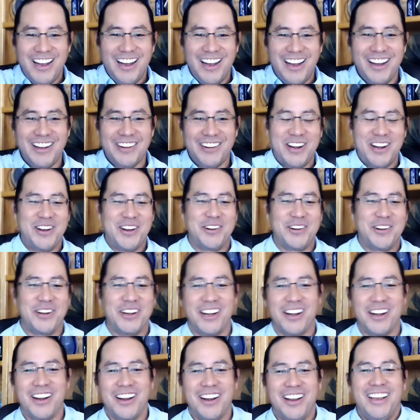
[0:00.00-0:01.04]
right under
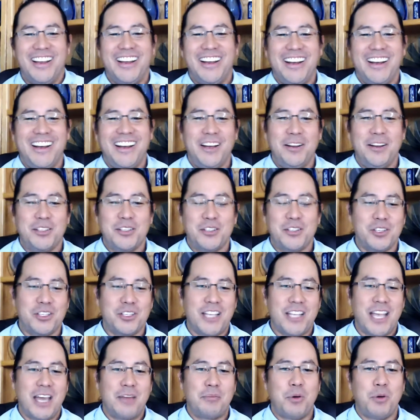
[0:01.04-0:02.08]
here. So
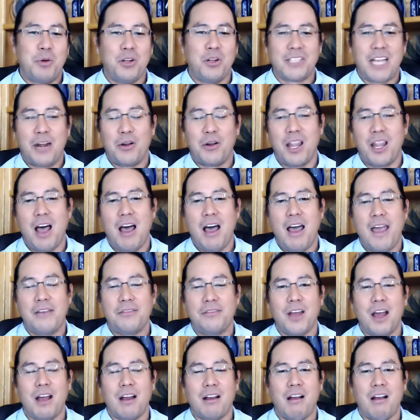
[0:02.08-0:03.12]
just add
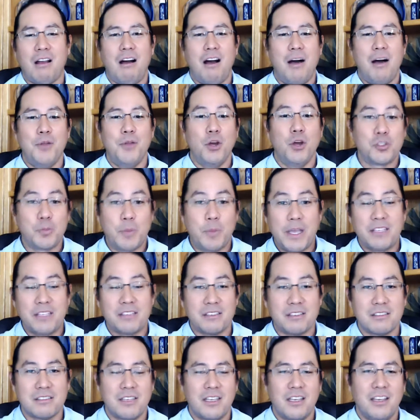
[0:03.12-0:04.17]
paultyralive.com, no
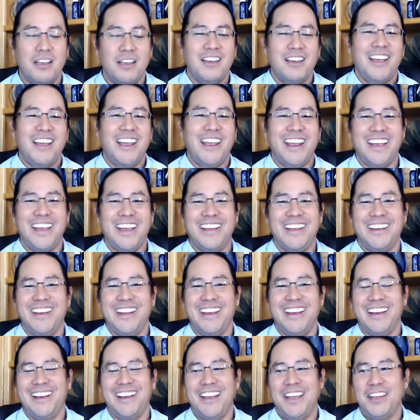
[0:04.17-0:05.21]
spaces, and
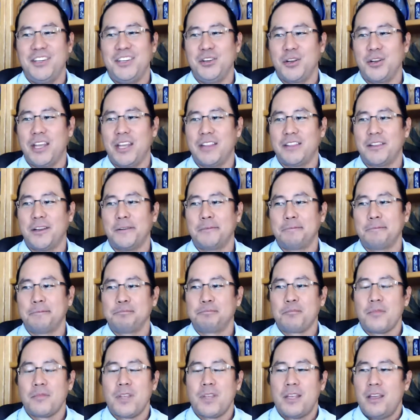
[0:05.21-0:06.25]
you'll get there.
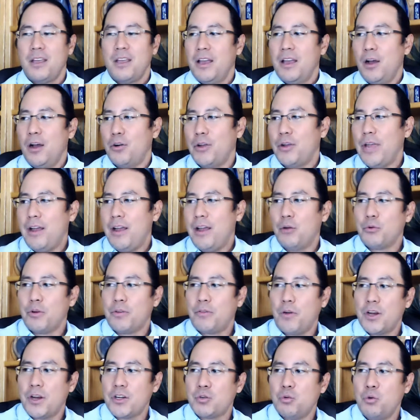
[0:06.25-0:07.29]
Okay, I'll
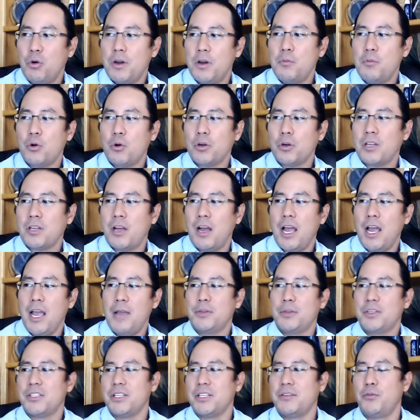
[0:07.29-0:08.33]
refresh one more
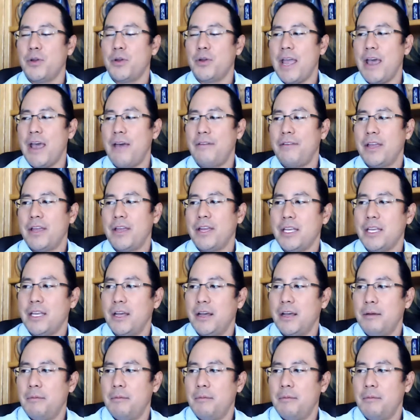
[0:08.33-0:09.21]
time to see if we have any